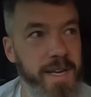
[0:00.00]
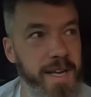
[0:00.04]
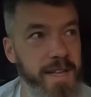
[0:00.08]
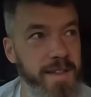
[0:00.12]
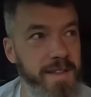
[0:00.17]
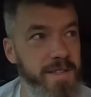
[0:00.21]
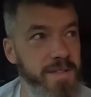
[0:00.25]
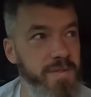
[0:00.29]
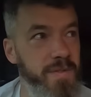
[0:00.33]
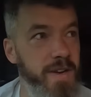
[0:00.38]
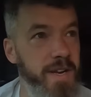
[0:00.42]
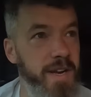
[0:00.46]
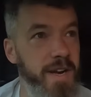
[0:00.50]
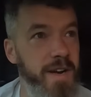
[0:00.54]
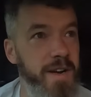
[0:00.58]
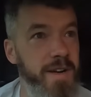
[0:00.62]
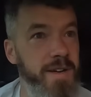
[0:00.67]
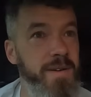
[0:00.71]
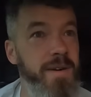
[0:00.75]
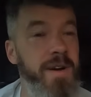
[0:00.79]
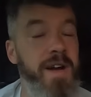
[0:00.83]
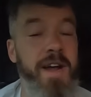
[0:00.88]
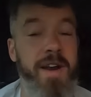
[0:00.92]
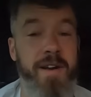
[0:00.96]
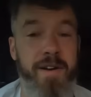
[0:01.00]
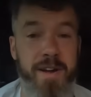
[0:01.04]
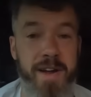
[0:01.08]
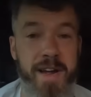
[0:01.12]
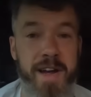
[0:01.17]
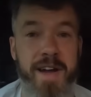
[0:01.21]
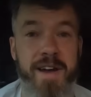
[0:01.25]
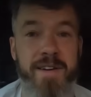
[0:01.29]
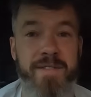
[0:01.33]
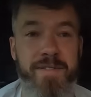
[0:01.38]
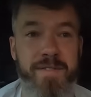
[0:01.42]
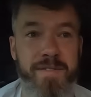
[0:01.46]
in this video, and I
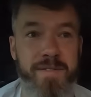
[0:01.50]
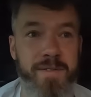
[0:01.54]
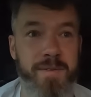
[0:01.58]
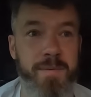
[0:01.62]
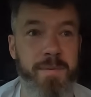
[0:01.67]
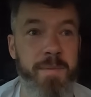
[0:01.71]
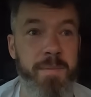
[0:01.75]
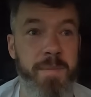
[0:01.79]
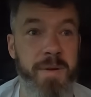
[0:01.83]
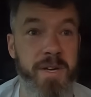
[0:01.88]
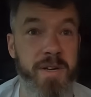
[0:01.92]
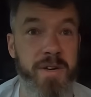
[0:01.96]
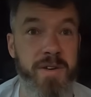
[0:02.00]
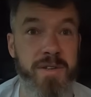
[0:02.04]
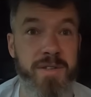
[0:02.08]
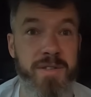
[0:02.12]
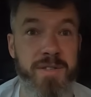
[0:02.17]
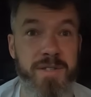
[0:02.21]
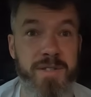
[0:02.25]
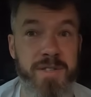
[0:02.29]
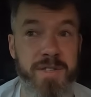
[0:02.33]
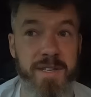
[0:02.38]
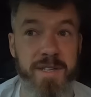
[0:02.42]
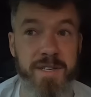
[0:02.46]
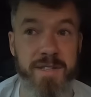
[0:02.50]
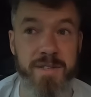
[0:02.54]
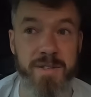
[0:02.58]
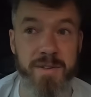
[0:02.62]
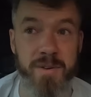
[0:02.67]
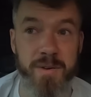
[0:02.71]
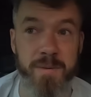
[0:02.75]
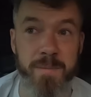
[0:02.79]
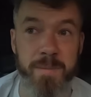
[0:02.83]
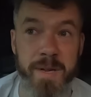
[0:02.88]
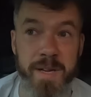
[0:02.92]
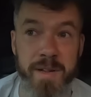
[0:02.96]
have, because it's
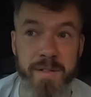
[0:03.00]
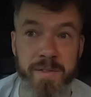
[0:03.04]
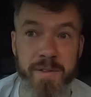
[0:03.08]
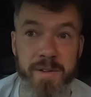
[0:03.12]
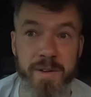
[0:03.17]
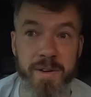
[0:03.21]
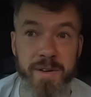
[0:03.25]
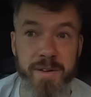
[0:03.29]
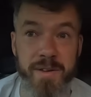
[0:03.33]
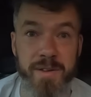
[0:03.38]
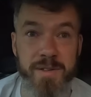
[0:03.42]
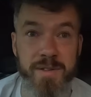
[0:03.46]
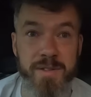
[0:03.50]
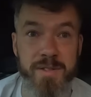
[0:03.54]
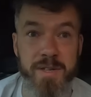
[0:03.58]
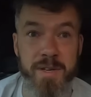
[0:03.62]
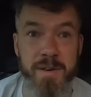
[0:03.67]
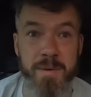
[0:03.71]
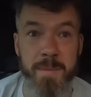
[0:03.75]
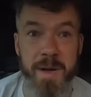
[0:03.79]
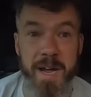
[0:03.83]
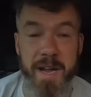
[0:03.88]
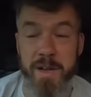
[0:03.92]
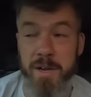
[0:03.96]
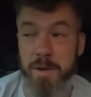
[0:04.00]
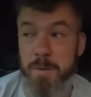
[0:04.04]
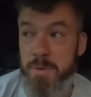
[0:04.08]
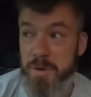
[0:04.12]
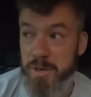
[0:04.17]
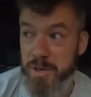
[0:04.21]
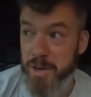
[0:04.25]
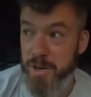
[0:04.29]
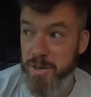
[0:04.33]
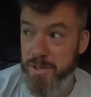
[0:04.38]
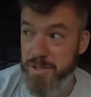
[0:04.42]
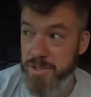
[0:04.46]
not been the cinematic
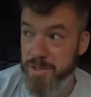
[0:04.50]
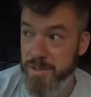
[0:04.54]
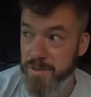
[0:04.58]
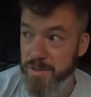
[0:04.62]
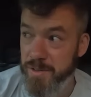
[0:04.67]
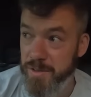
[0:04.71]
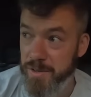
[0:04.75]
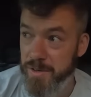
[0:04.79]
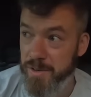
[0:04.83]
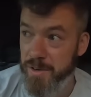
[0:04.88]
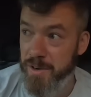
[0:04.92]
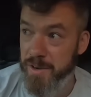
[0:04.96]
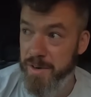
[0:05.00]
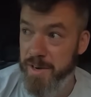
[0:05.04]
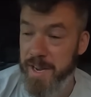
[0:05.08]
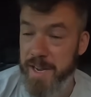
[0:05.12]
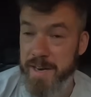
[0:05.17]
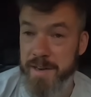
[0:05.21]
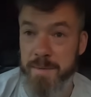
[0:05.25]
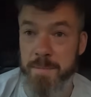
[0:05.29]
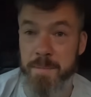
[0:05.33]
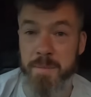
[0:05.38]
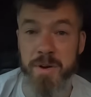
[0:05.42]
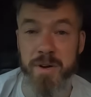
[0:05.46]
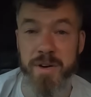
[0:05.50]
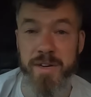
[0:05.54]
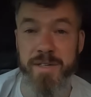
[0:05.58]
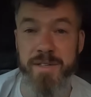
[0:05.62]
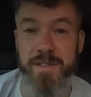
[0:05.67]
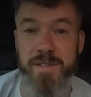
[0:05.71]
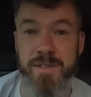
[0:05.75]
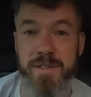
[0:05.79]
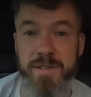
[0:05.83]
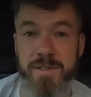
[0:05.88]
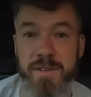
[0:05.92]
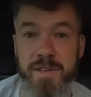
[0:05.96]
production that I had in
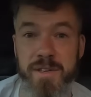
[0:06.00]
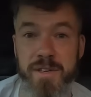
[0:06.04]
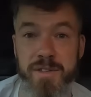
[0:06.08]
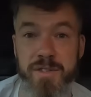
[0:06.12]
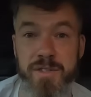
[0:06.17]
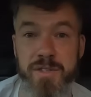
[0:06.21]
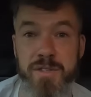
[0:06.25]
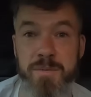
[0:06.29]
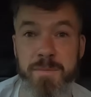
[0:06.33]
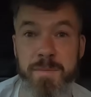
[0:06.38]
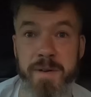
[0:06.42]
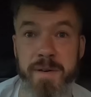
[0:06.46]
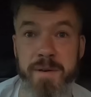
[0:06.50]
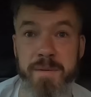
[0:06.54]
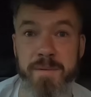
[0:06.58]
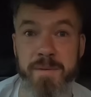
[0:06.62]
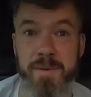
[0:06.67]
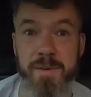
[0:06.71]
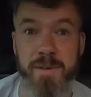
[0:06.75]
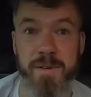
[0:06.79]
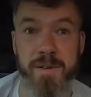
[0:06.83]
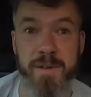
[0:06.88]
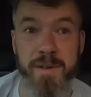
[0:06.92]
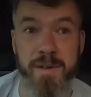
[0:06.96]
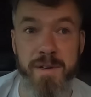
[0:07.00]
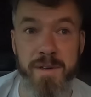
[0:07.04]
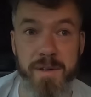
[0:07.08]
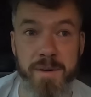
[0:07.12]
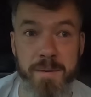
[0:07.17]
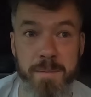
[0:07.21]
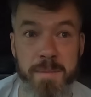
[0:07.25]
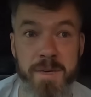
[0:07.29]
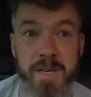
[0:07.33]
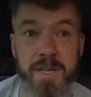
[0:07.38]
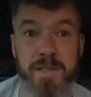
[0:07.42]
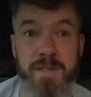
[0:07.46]
mind. It's just been
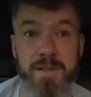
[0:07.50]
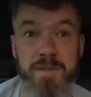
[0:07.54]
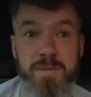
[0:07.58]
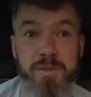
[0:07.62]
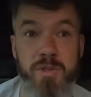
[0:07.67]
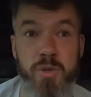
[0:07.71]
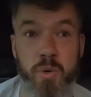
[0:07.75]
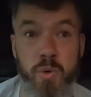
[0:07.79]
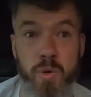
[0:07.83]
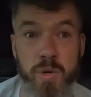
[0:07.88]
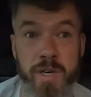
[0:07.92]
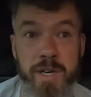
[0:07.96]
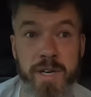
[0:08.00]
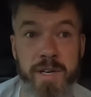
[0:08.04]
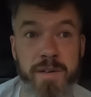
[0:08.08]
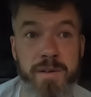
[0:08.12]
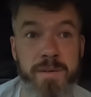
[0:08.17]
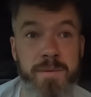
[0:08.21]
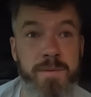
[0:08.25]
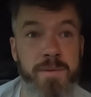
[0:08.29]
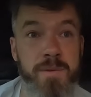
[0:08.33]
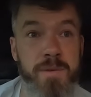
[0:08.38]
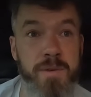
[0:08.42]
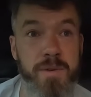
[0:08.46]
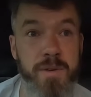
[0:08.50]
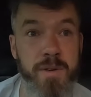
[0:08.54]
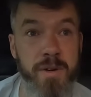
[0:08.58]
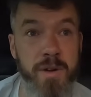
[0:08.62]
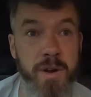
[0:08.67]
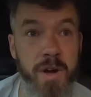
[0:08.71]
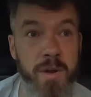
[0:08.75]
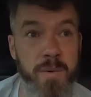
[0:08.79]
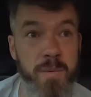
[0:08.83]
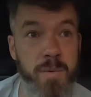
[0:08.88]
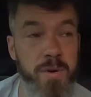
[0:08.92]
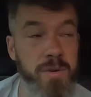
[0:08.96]
me talking, you
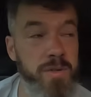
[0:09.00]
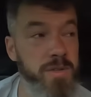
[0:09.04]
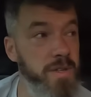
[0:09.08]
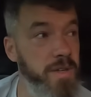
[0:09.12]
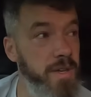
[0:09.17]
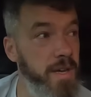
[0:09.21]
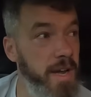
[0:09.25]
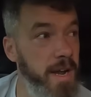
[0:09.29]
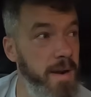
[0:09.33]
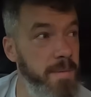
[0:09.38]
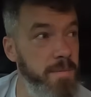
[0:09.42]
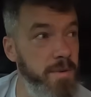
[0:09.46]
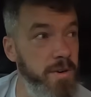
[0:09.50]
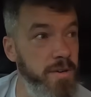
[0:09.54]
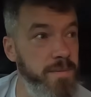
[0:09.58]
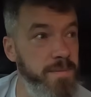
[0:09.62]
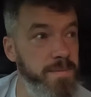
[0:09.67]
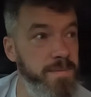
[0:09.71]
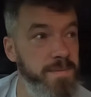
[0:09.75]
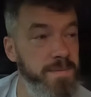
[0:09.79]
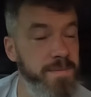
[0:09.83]
know what, to the camera.